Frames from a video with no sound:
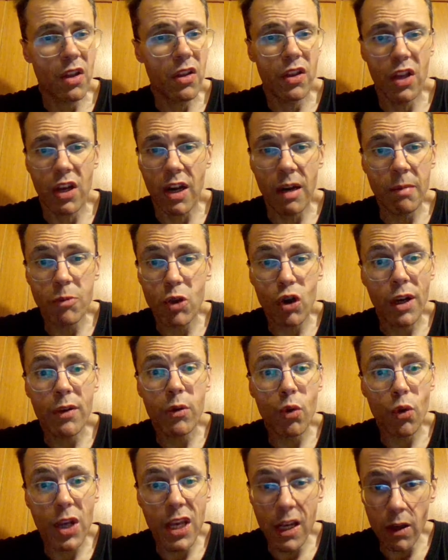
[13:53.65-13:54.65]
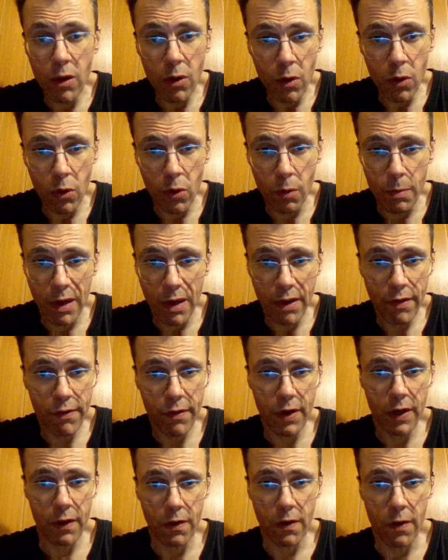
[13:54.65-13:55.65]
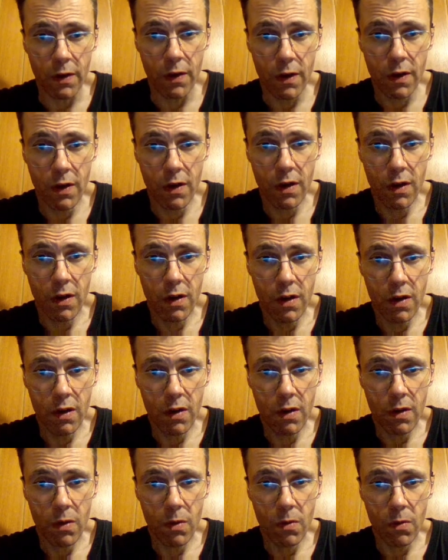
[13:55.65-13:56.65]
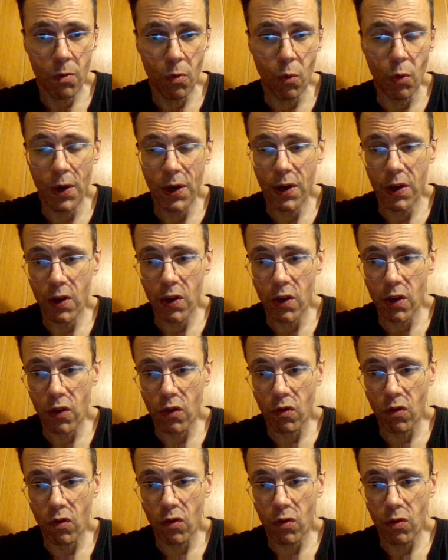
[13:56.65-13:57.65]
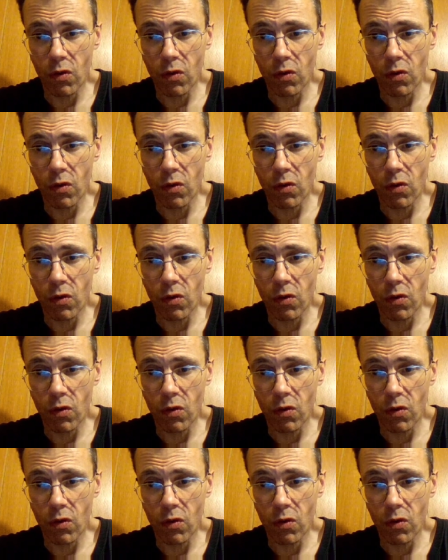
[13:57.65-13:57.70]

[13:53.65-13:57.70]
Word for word: That I'm trying to kill my father with